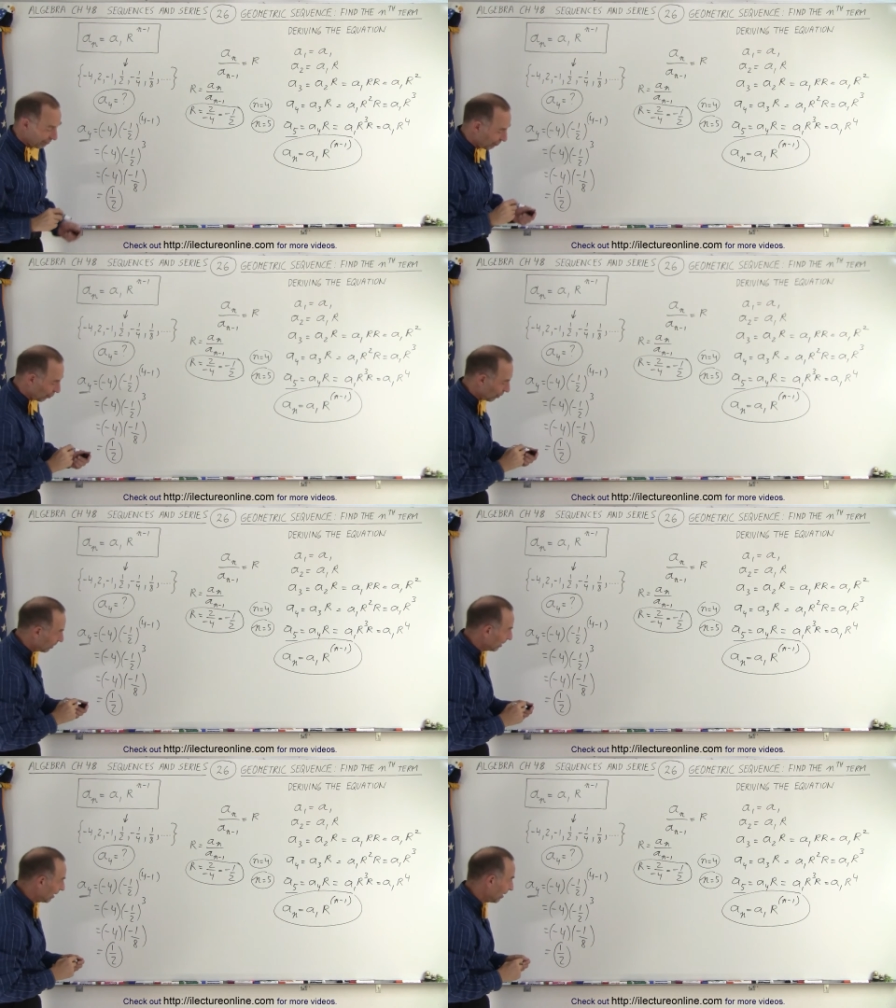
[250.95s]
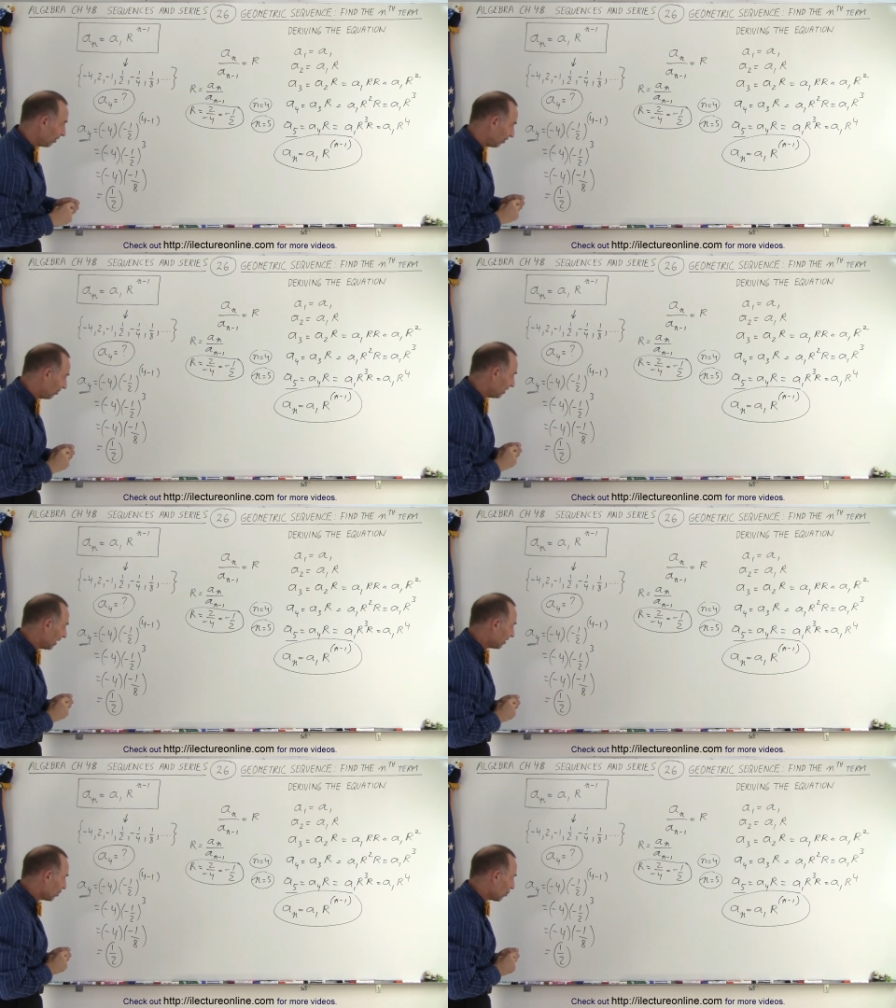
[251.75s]
looking for. And you can see
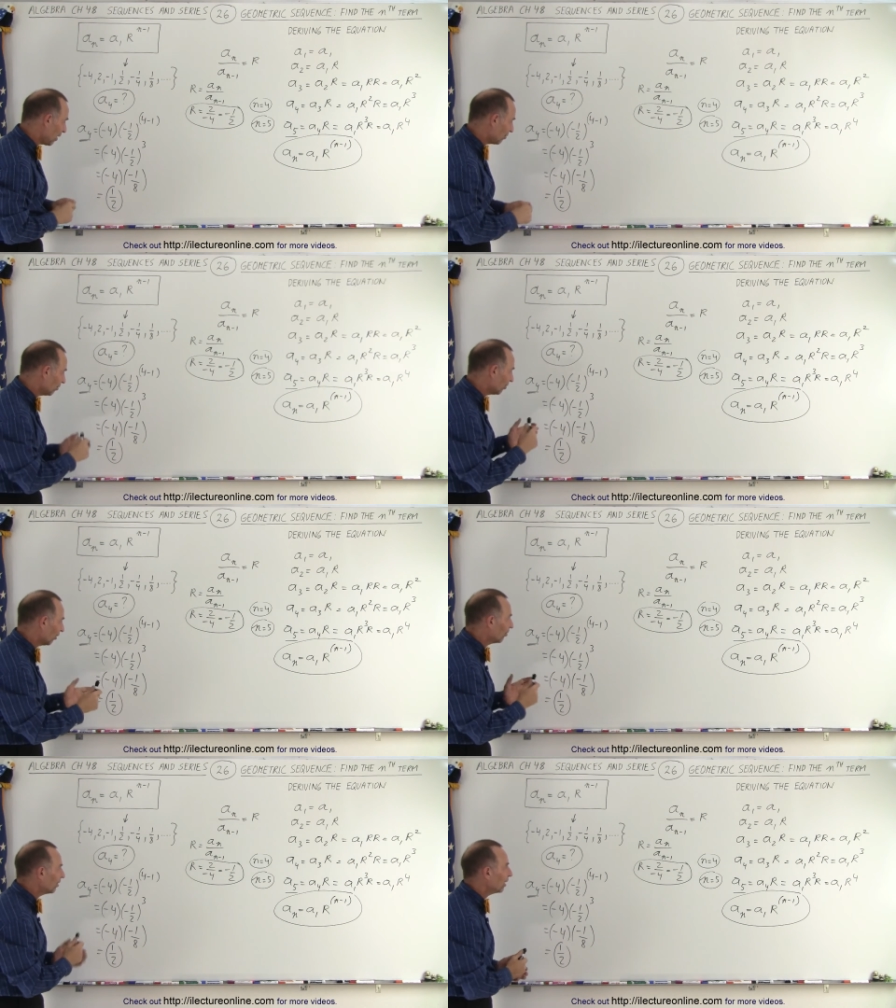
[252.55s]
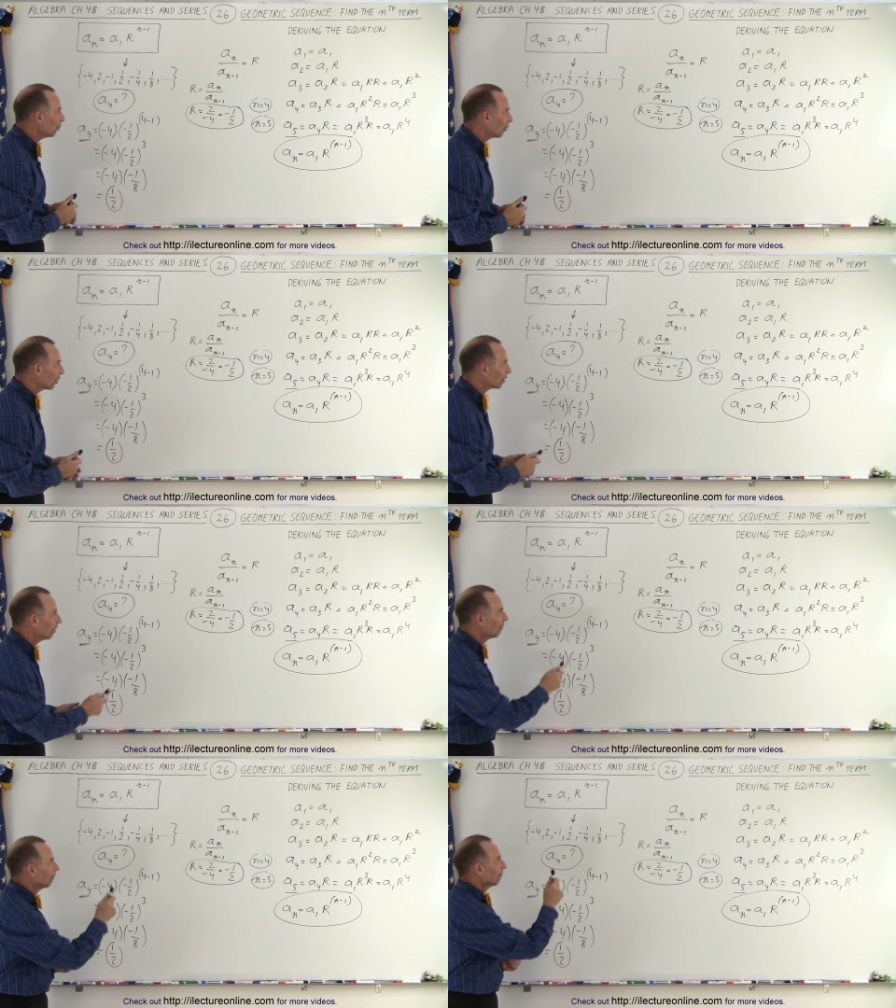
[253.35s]
that the equation does indeed
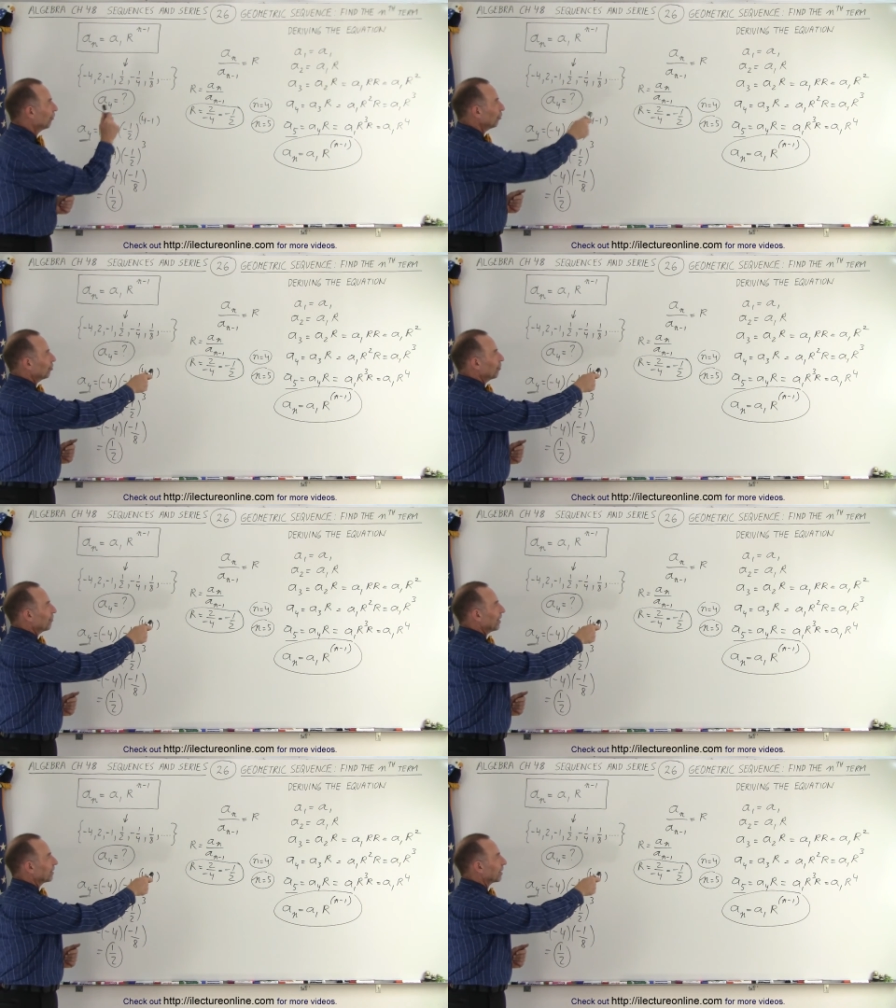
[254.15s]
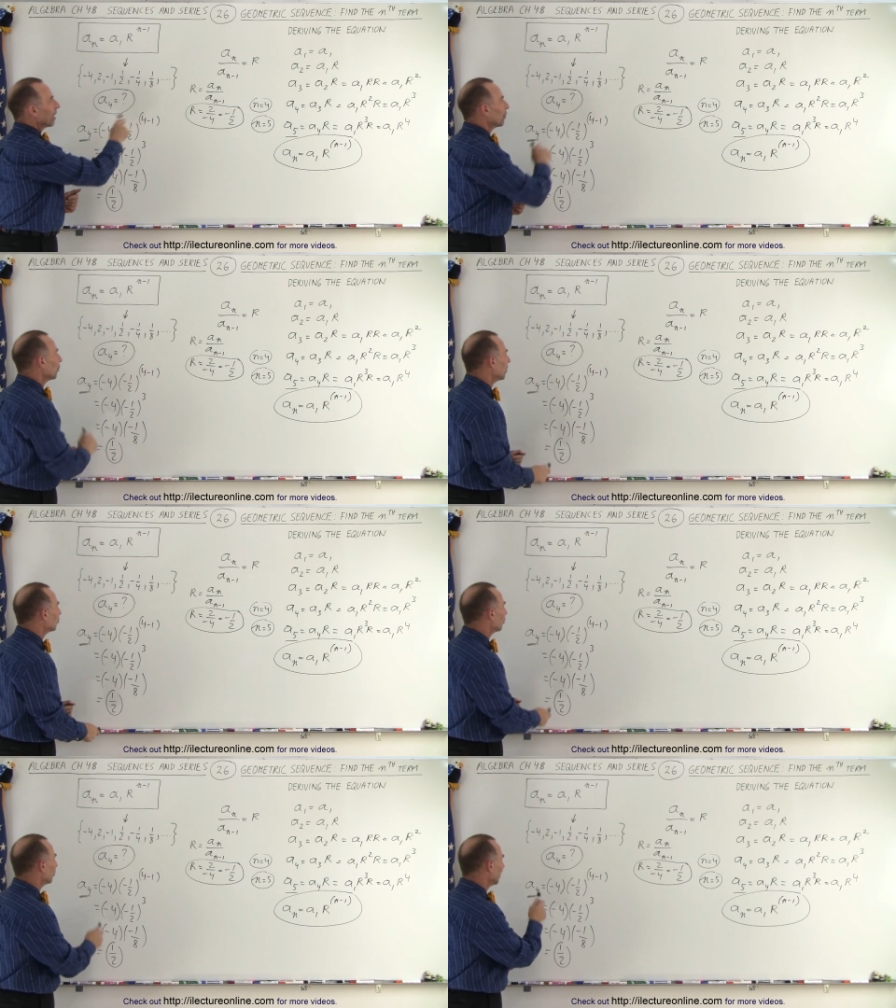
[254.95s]
work. First you find the common
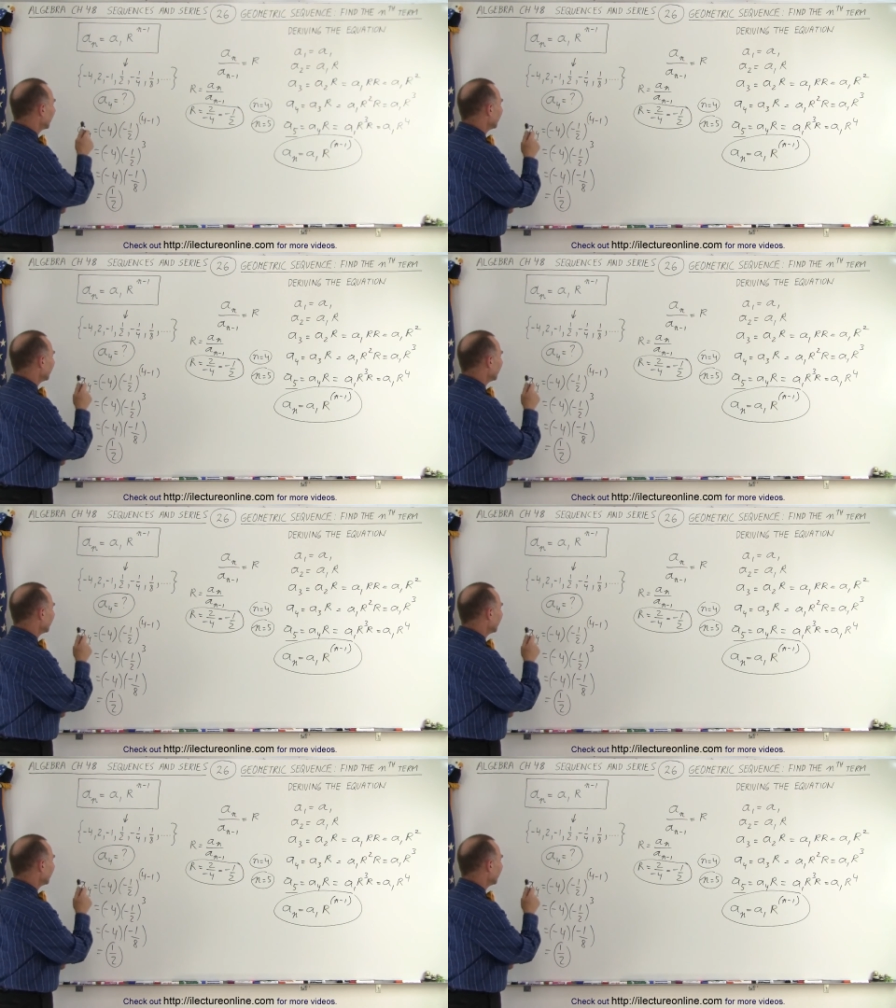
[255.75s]
ratio,